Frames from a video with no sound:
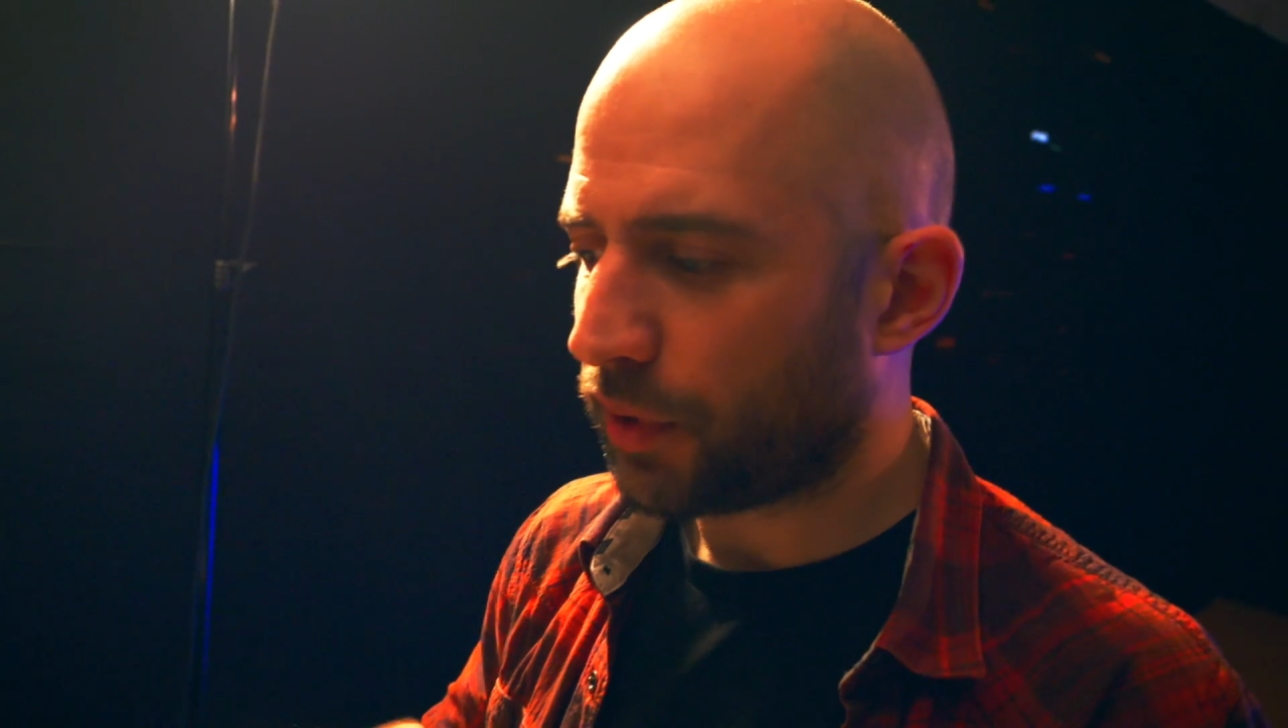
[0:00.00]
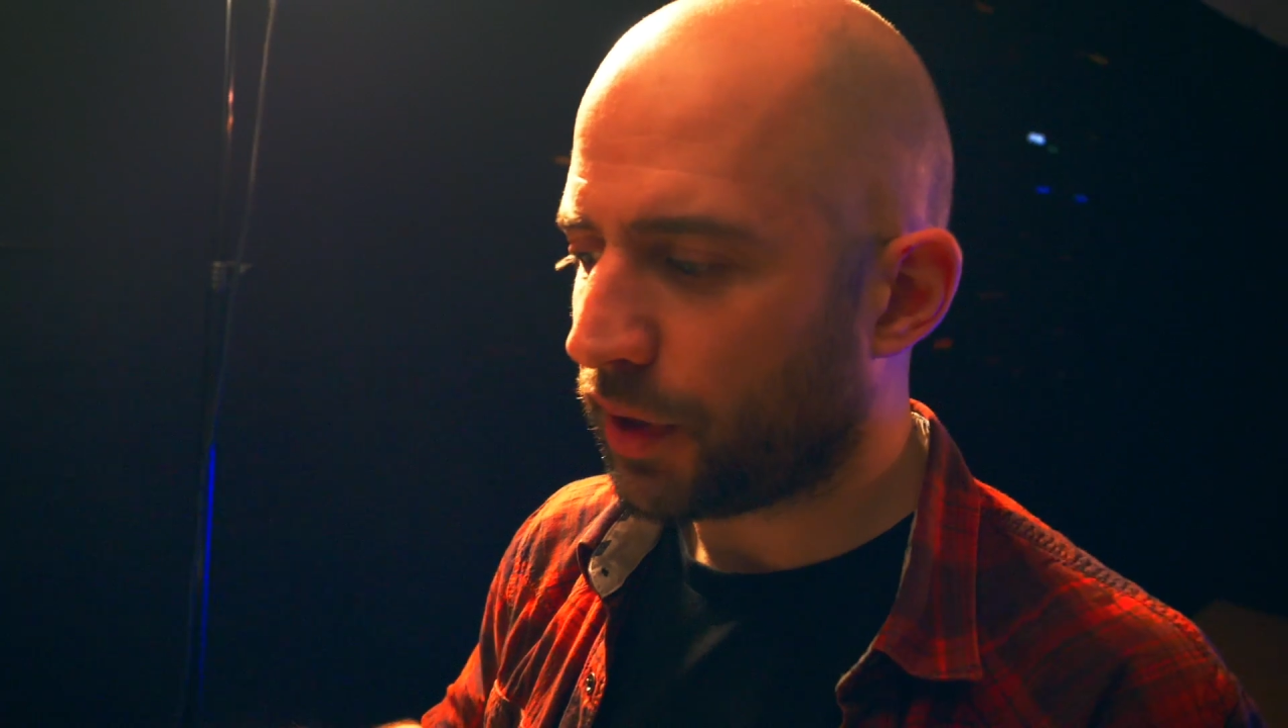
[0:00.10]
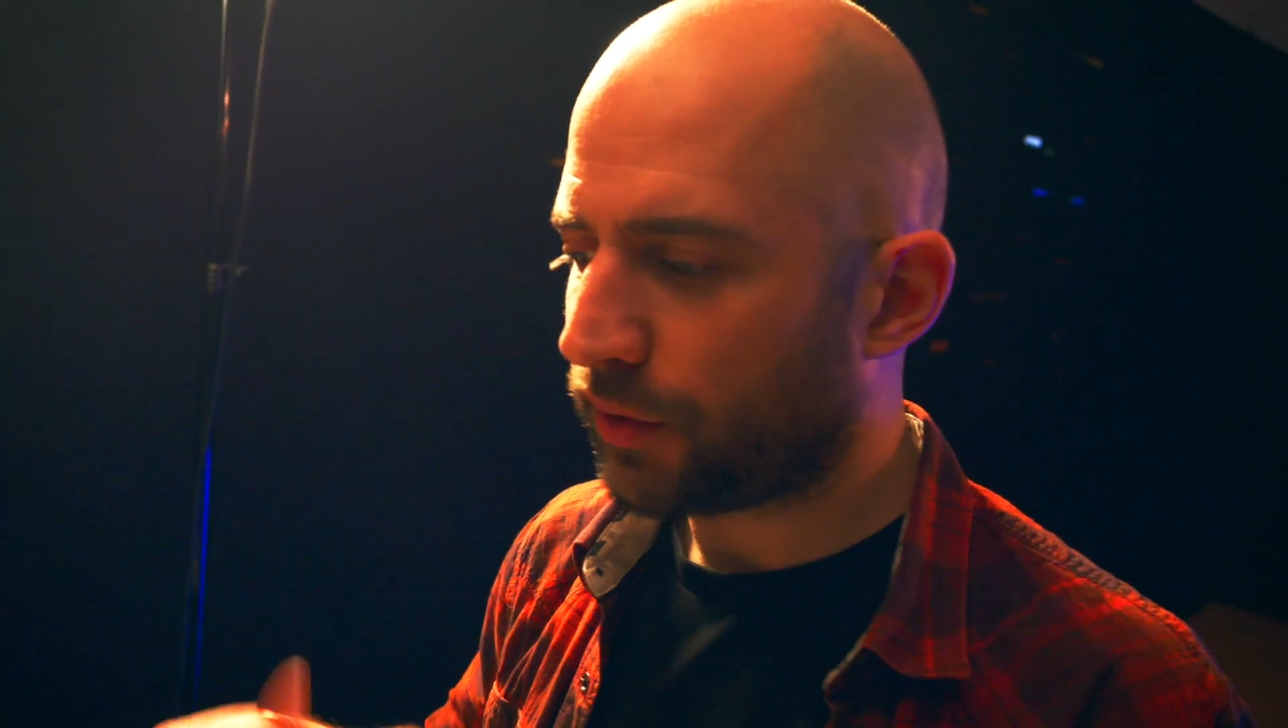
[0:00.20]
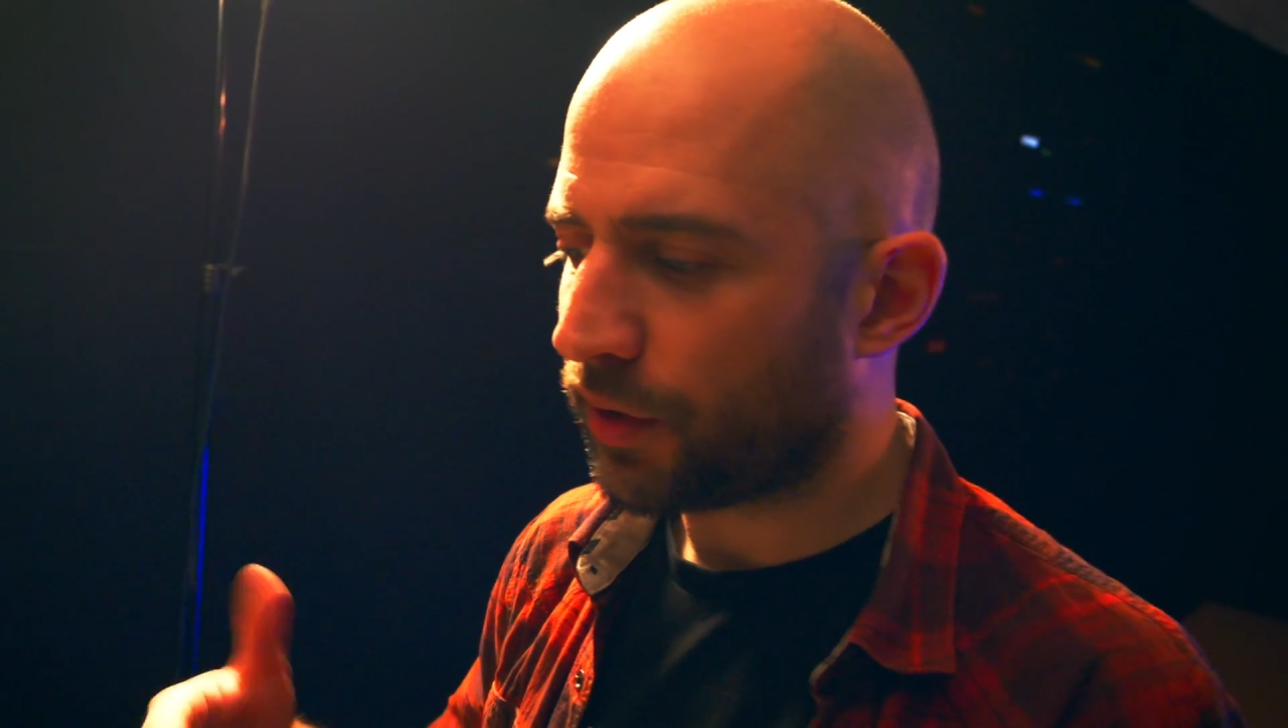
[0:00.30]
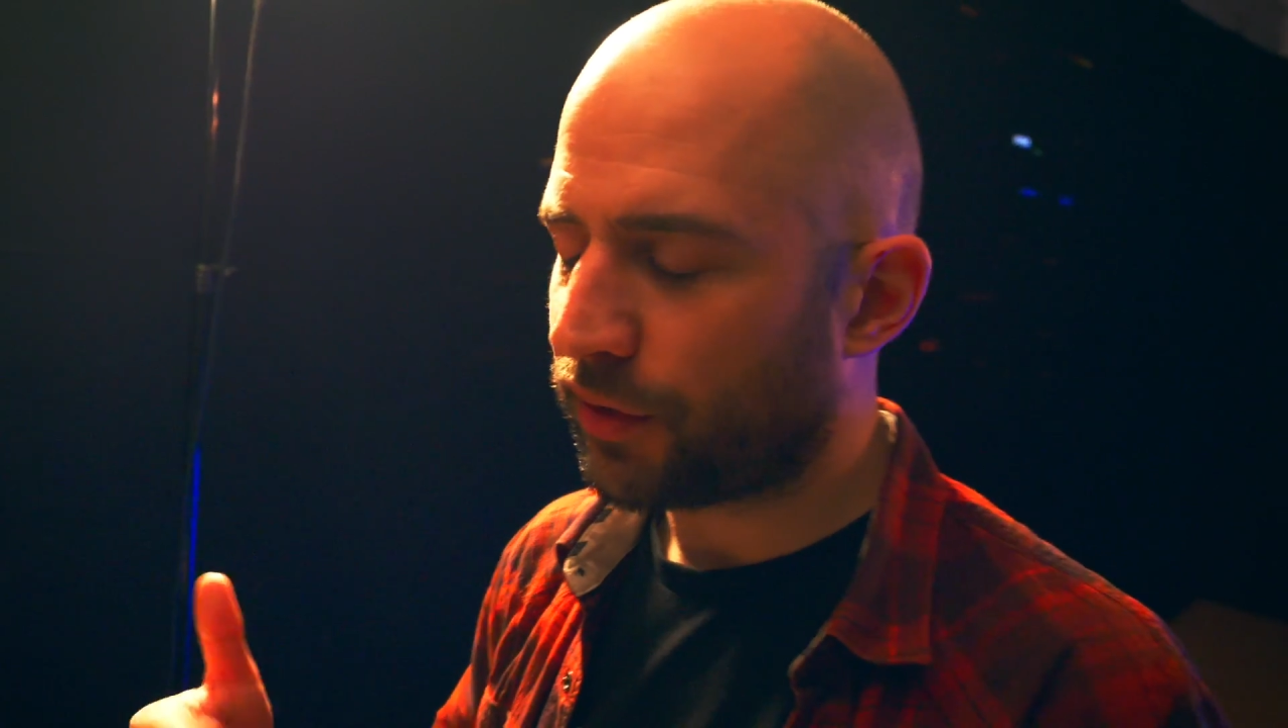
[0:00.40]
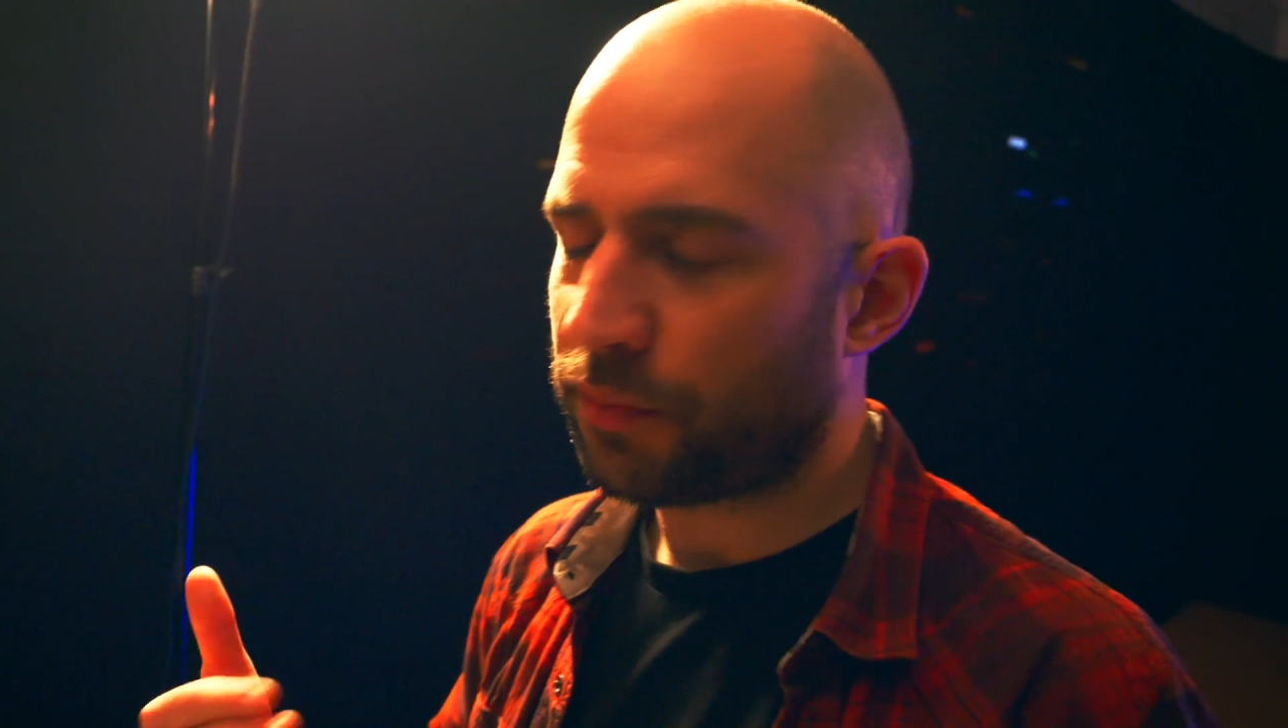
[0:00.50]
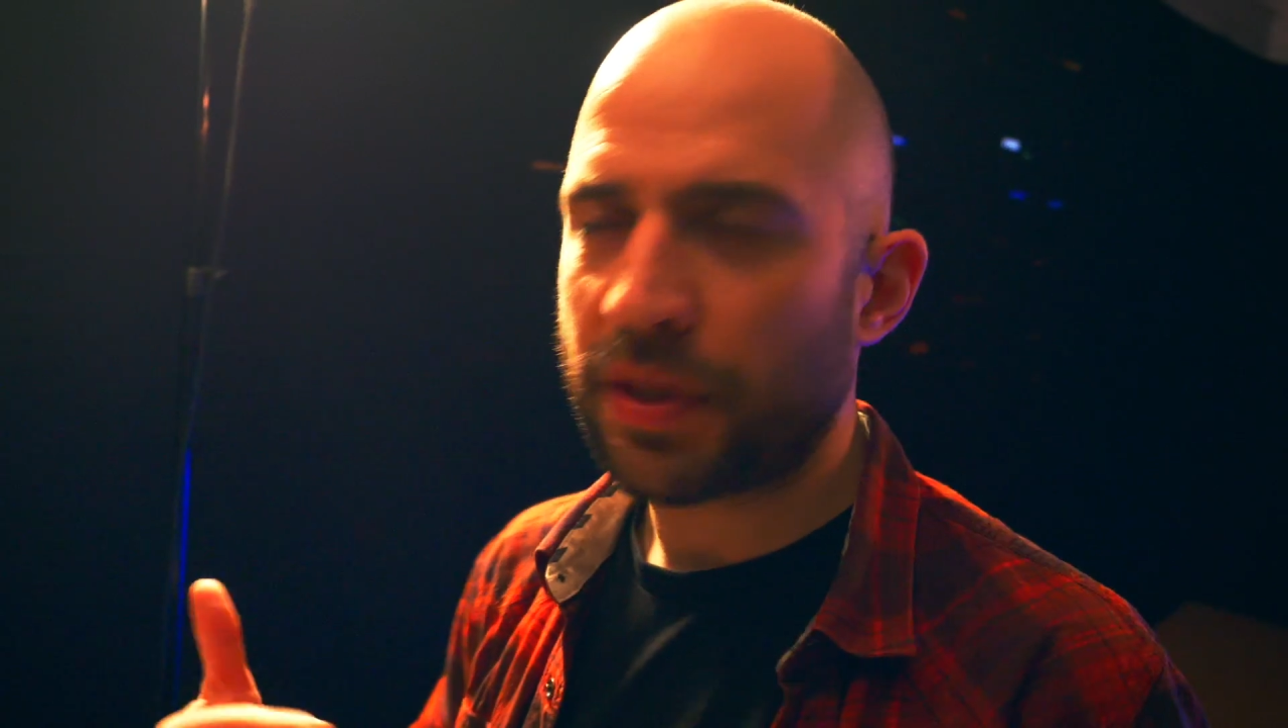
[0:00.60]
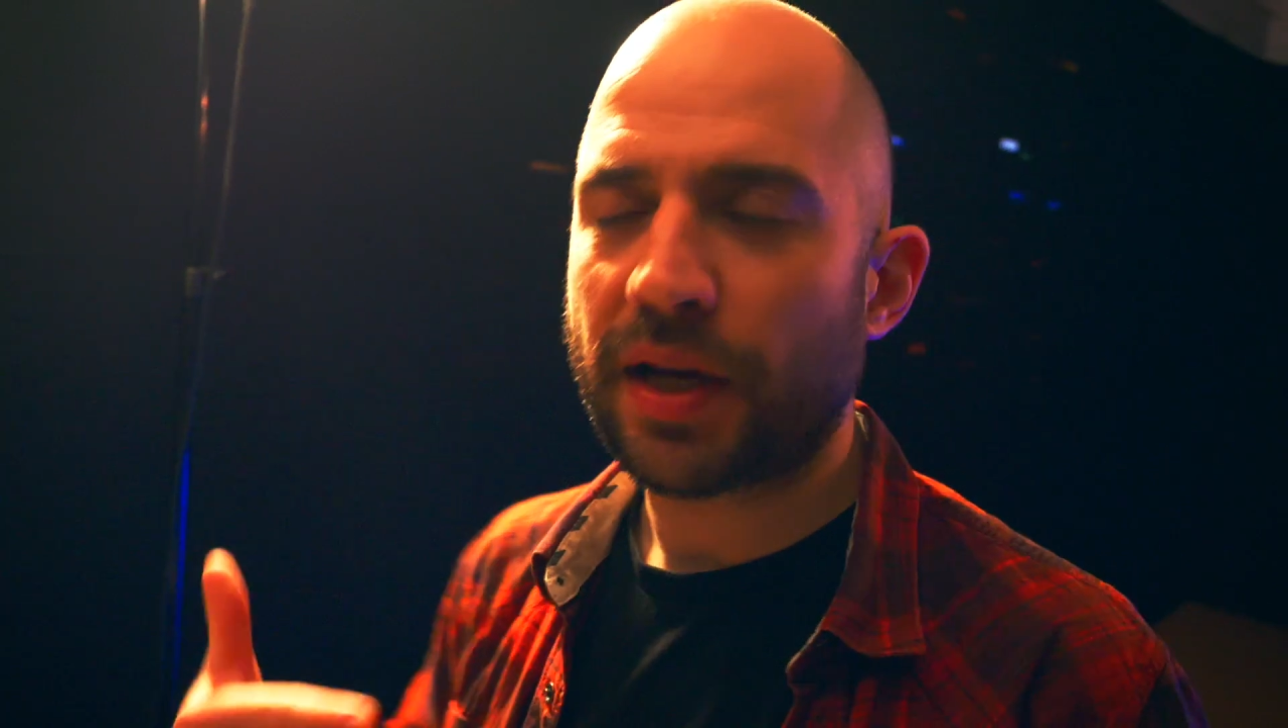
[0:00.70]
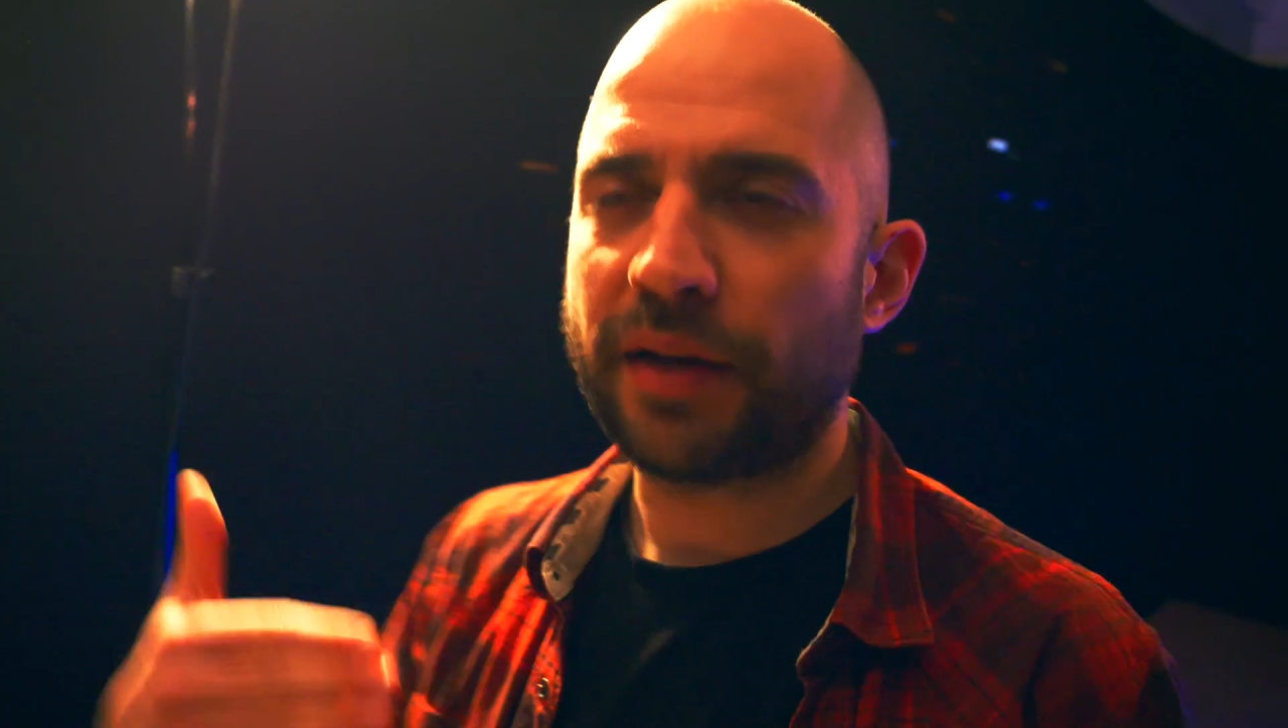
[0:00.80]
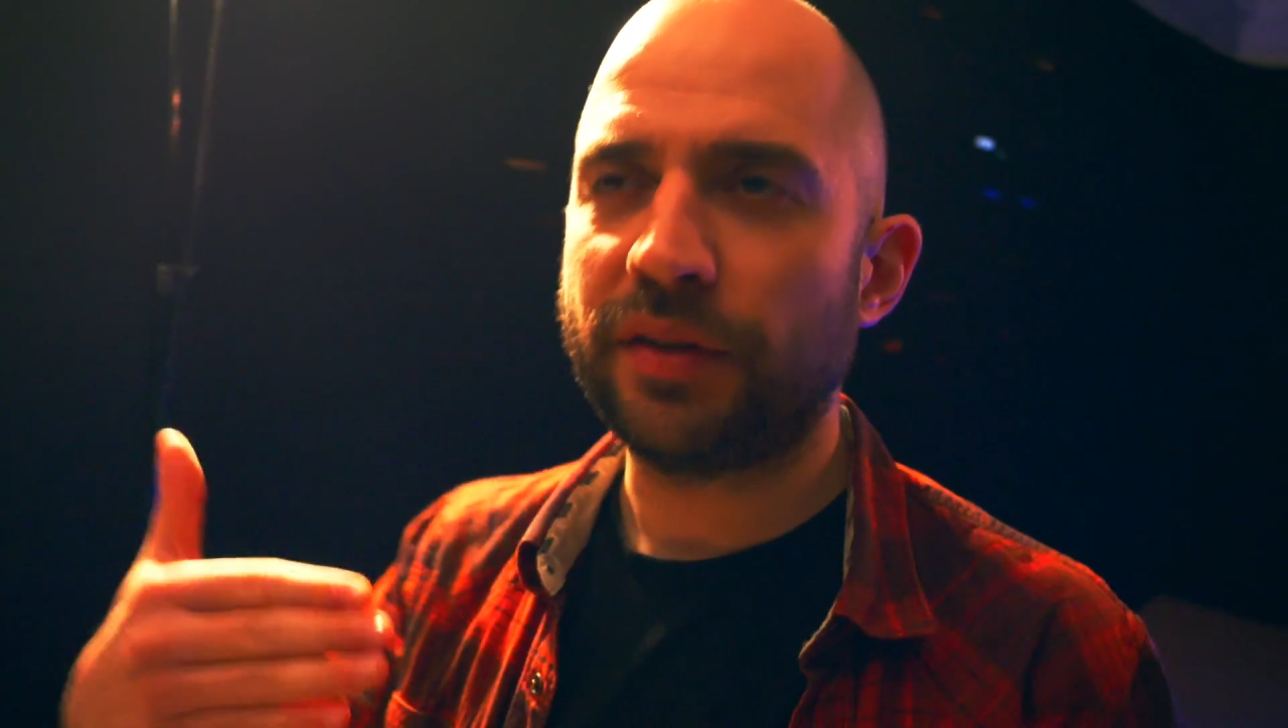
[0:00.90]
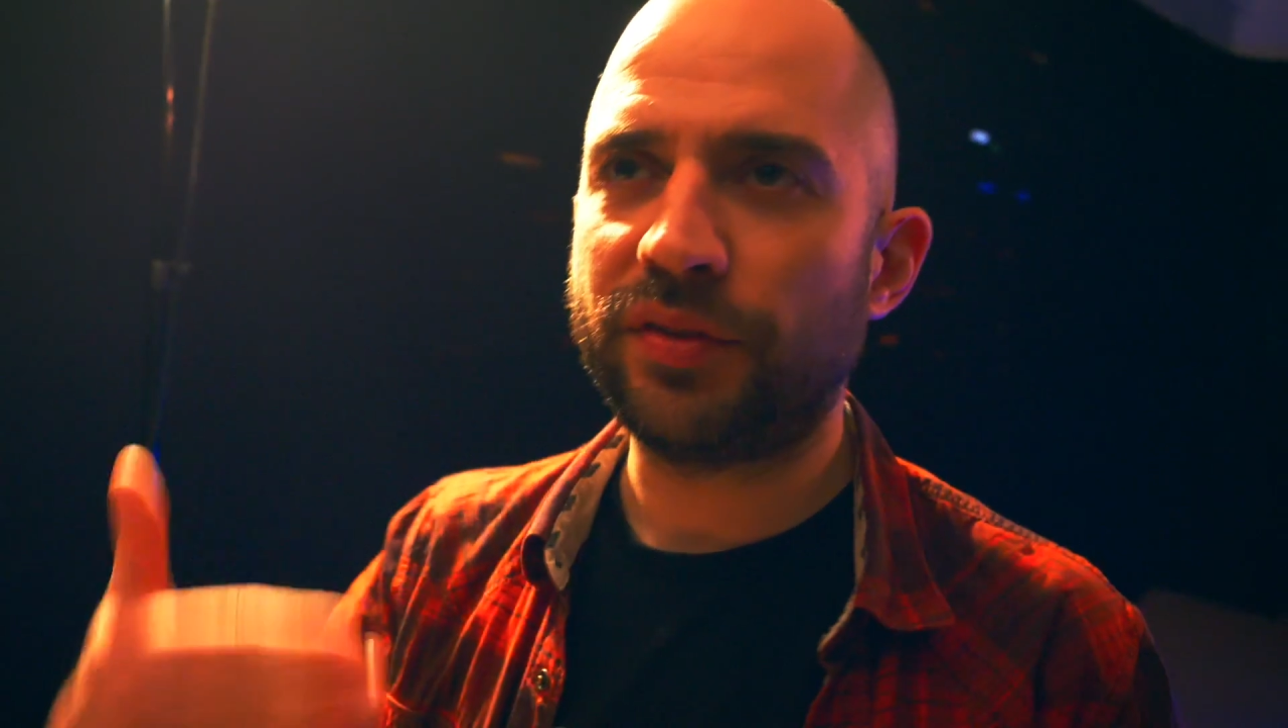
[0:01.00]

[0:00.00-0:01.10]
it does it behind